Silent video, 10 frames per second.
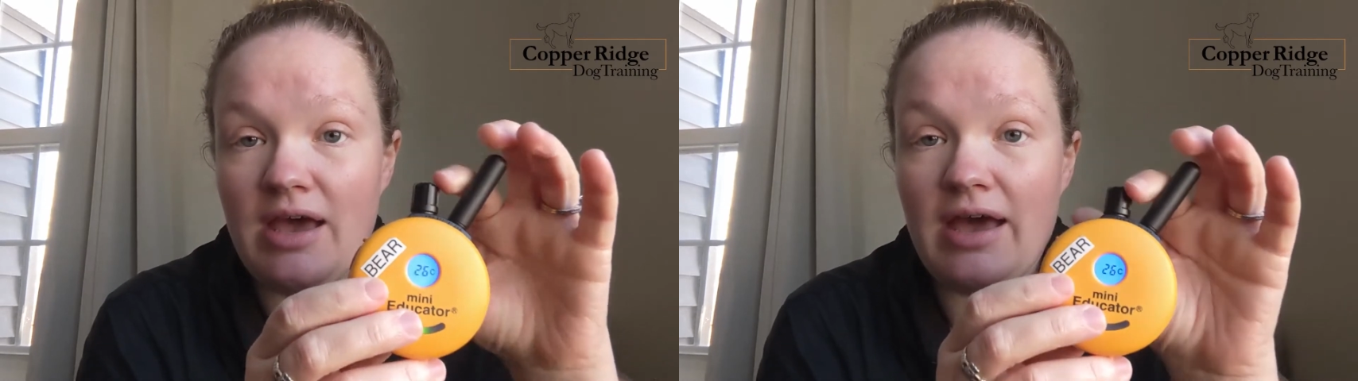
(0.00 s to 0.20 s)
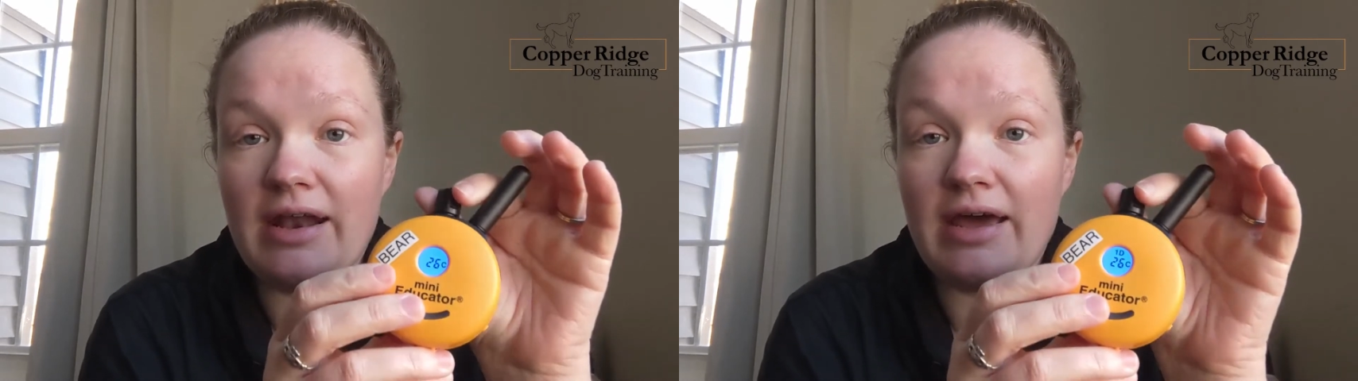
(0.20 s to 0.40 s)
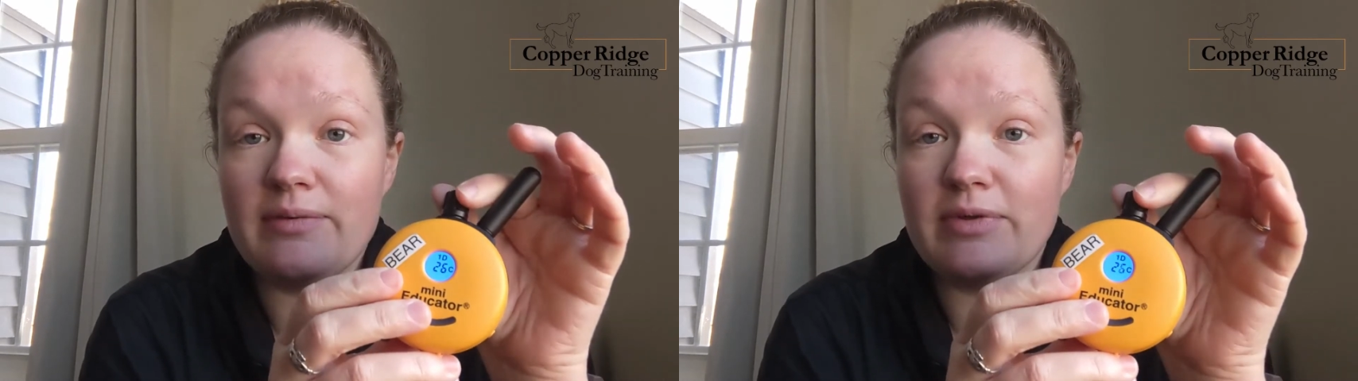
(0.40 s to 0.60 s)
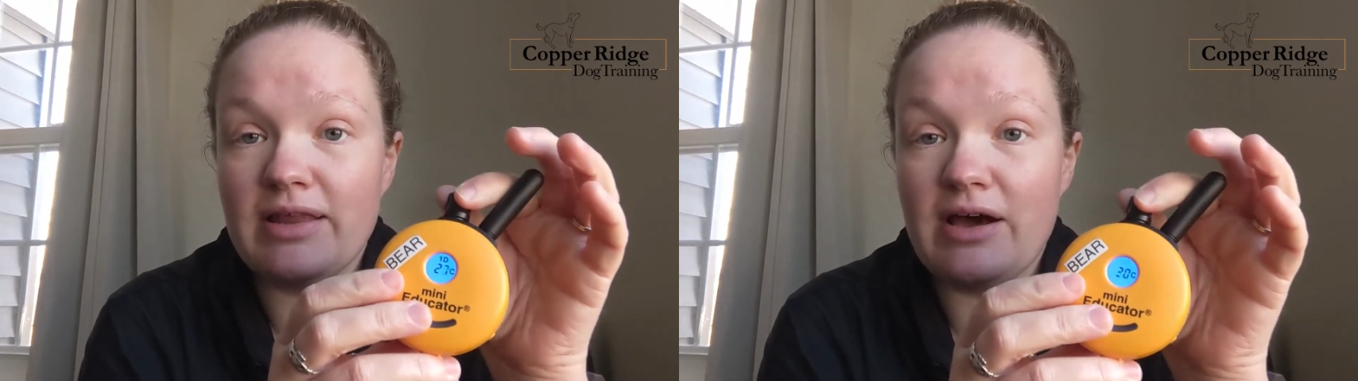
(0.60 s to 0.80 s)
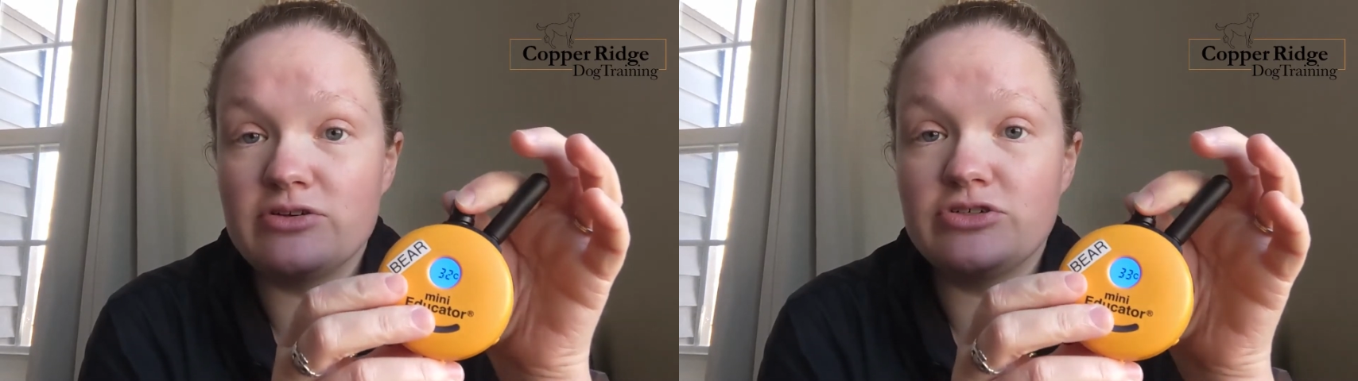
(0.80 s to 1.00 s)
And I am
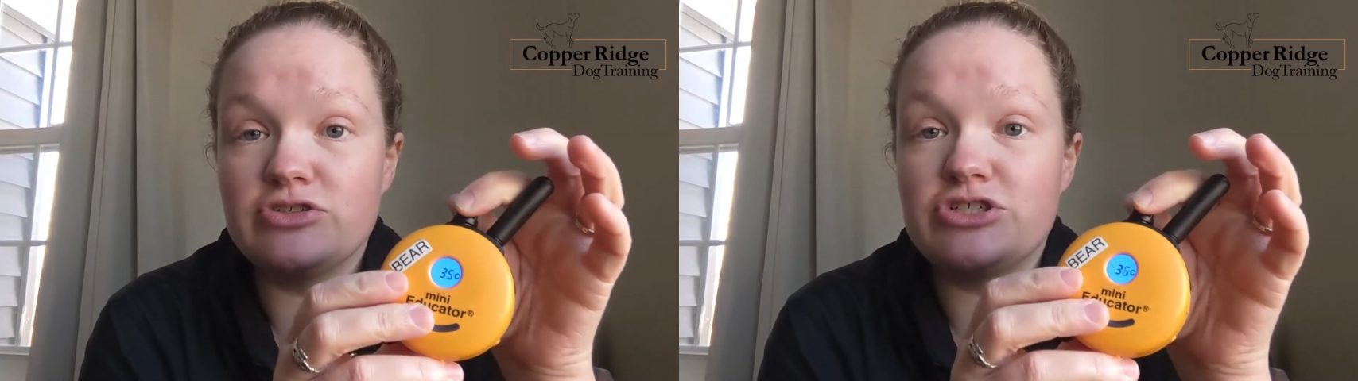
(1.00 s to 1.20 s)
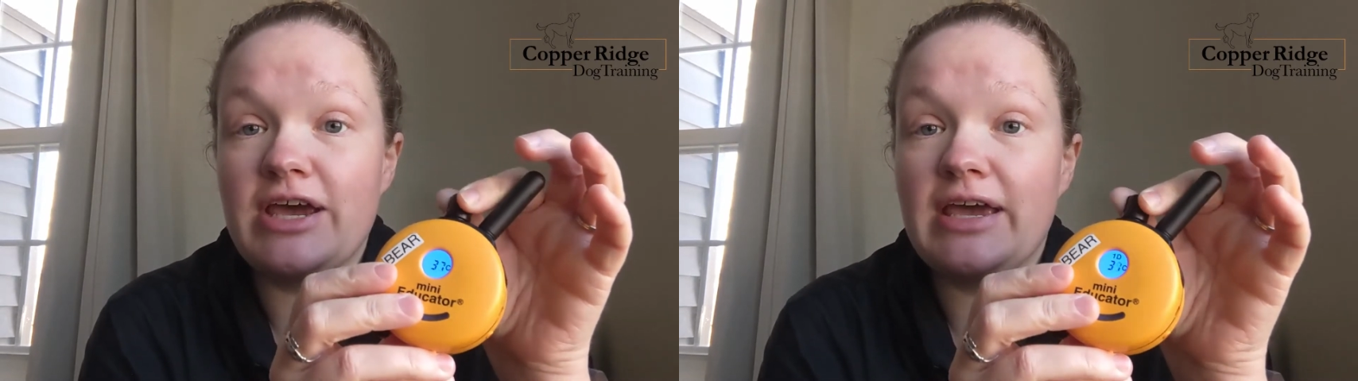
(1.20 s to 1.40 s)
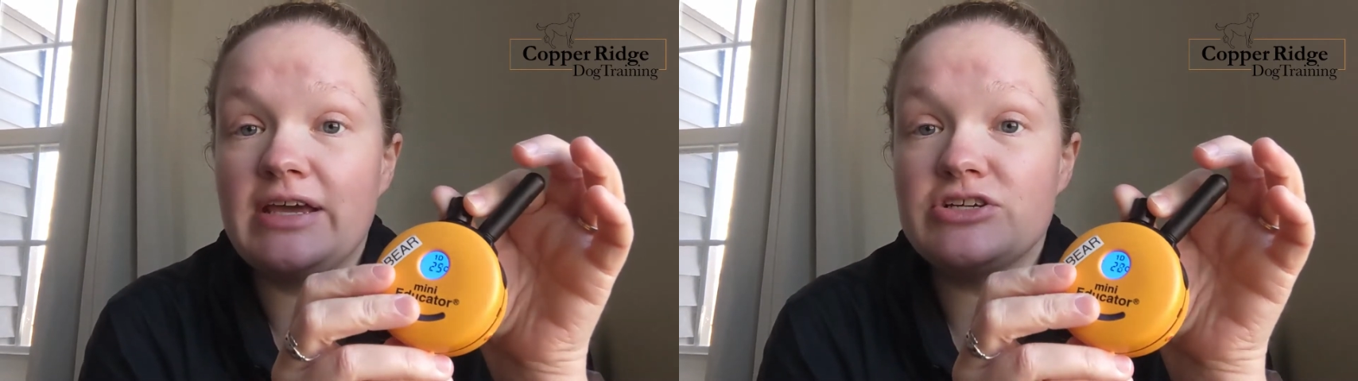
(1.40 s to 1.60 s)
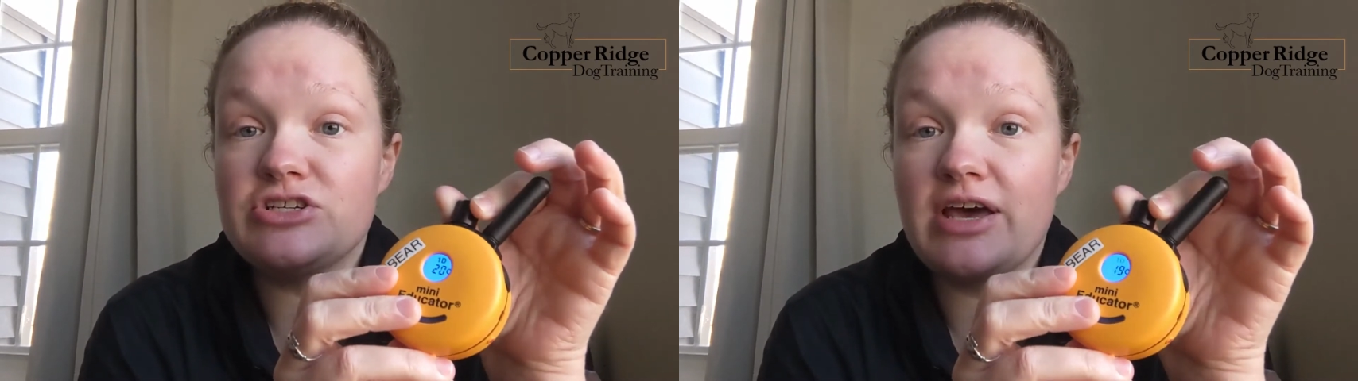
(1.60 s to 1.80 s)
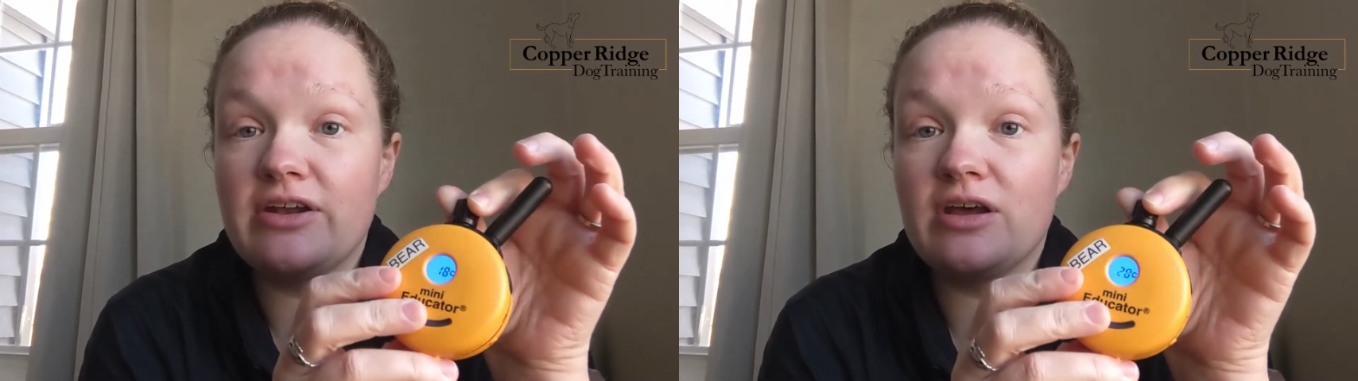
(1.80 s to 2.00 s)
allowed to change
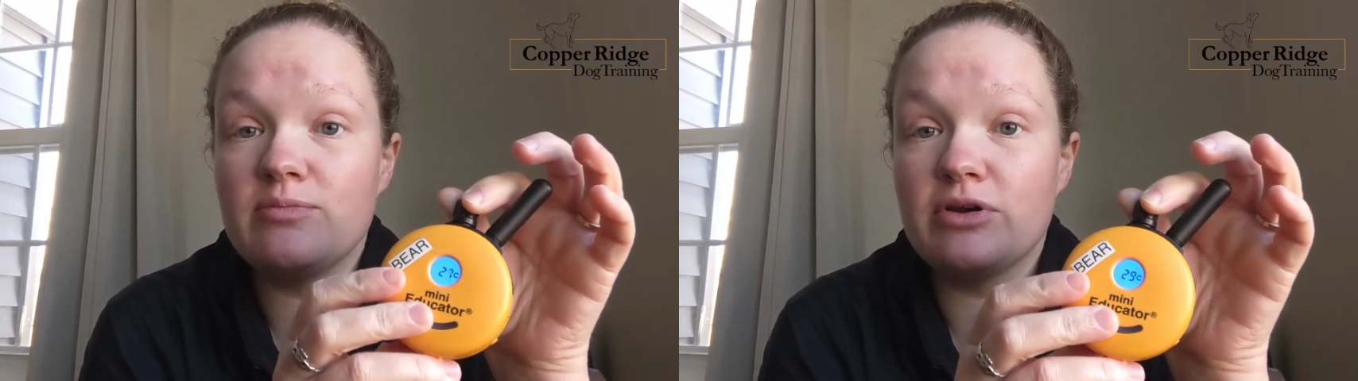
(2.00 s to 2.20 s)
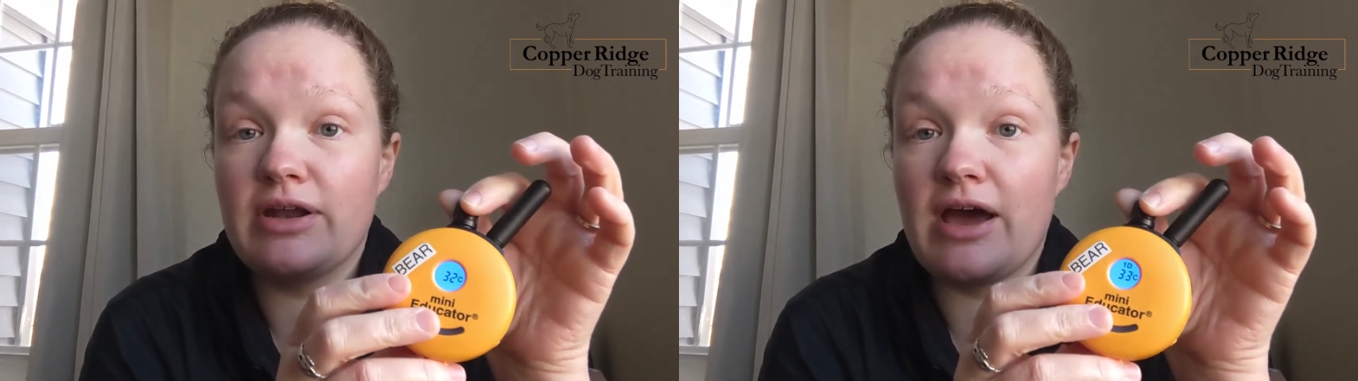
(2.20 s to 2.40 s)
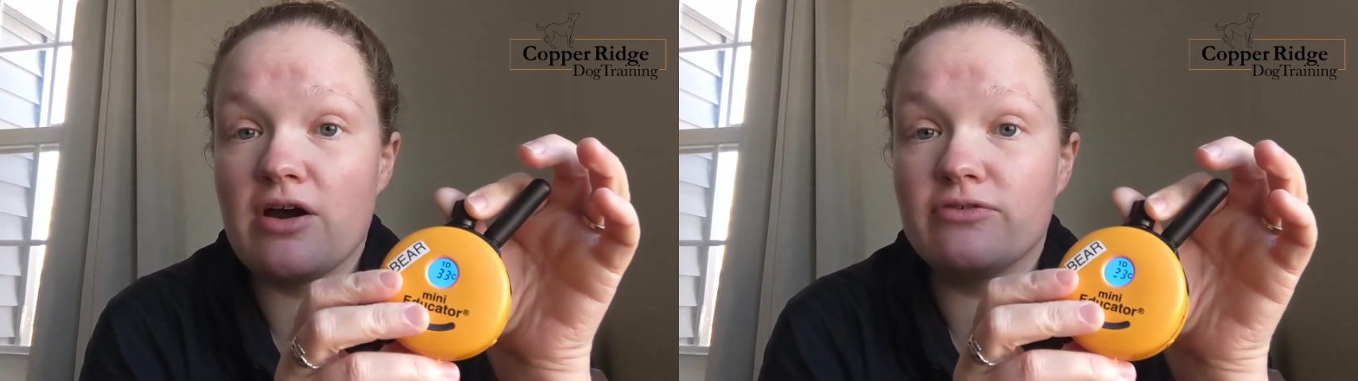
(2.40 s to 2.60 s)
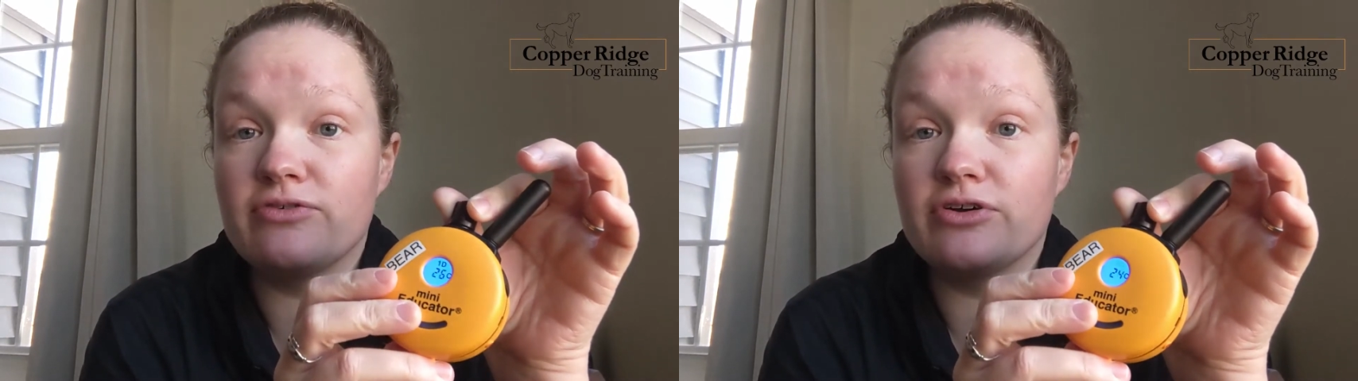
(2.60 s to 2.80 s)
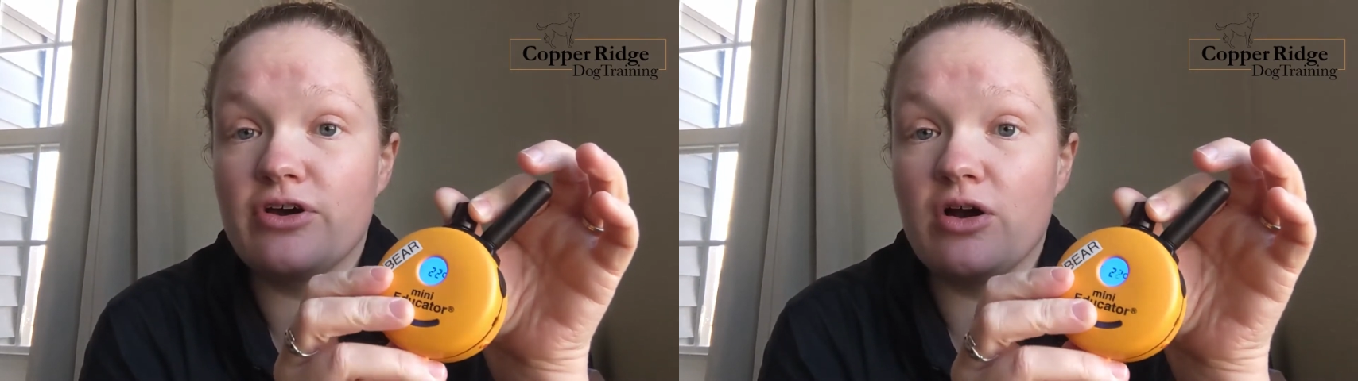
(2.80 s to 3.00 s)
that number now
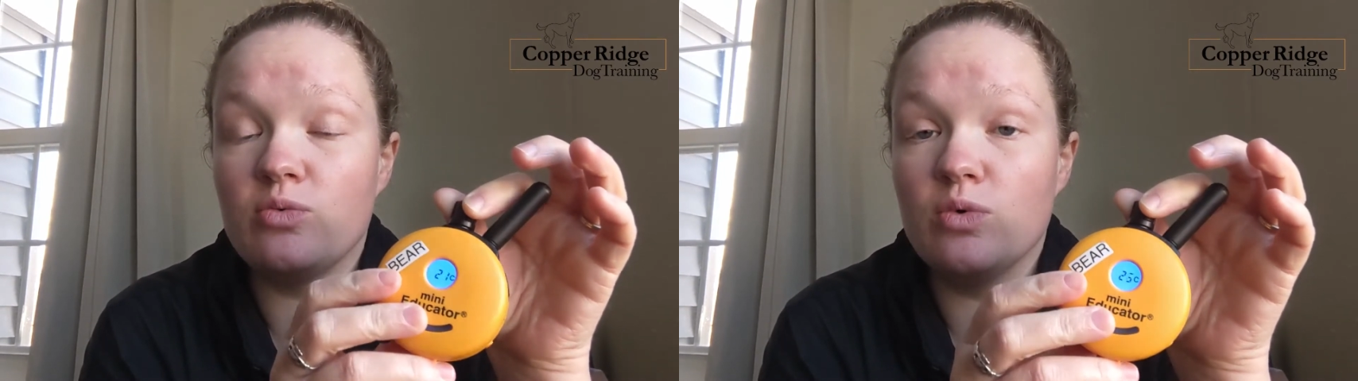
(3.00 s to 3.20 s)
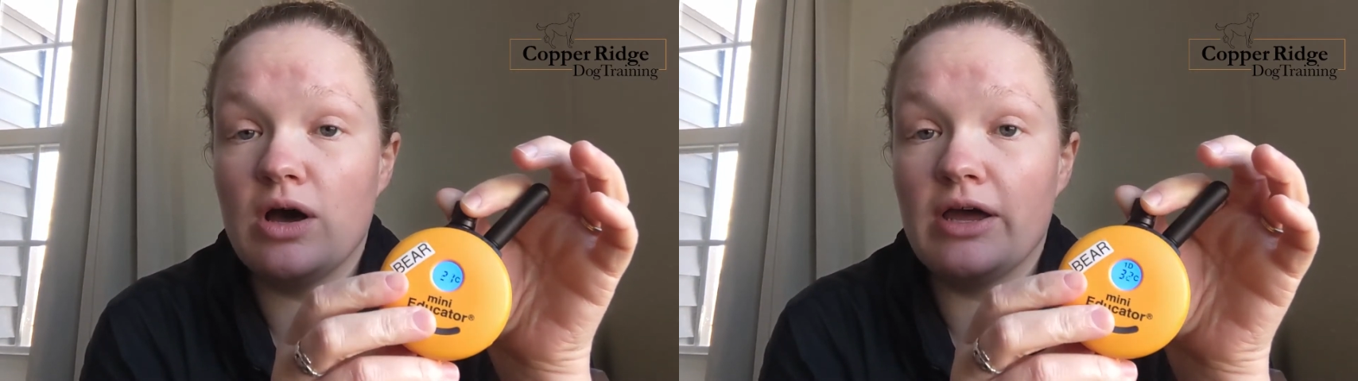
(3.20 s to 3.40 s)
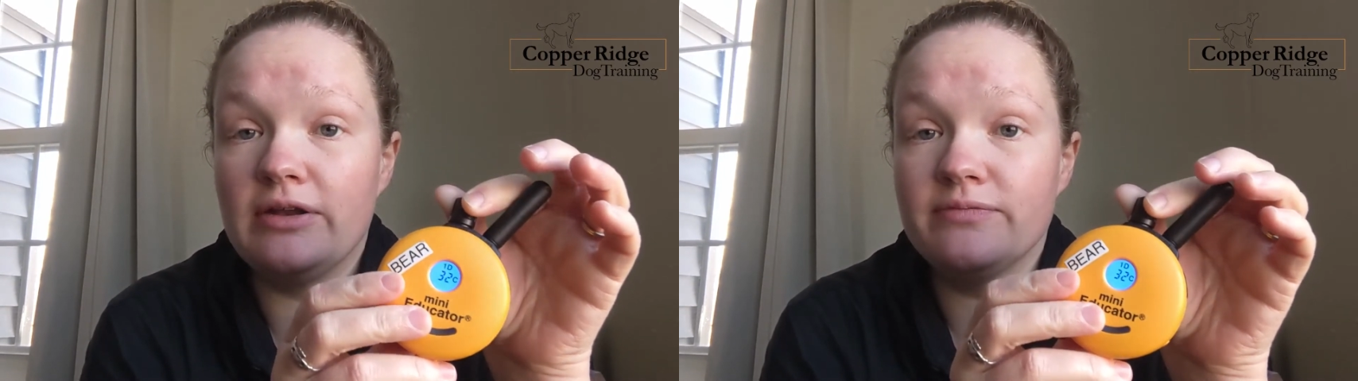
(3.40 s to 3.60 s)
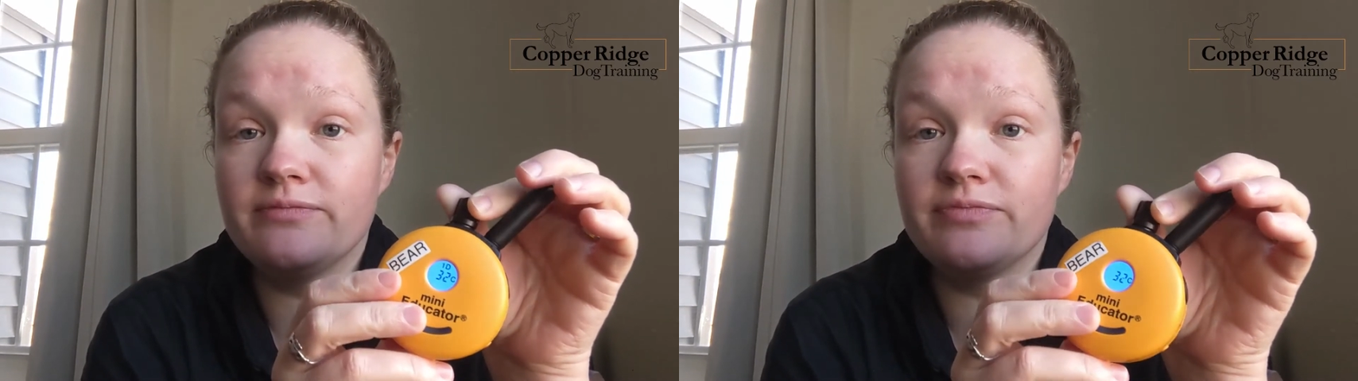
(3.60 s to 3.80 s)
for dog 1,